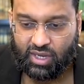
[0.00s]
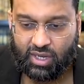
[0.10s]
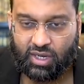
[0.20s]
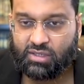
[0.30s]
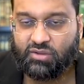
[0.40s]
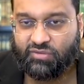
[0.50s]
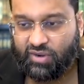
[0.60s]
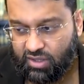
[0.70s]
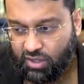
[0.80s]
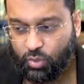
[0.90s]
uh, until
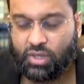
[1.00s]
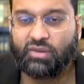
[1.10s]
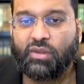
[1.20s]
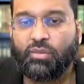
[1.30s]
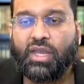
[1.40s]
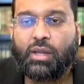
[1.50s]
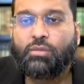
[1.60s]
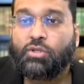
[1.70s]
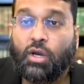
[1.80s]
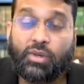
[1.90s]
finally one of them became
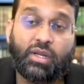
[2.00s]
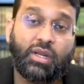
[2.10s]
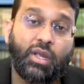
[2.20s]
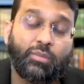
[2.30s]
the dominant.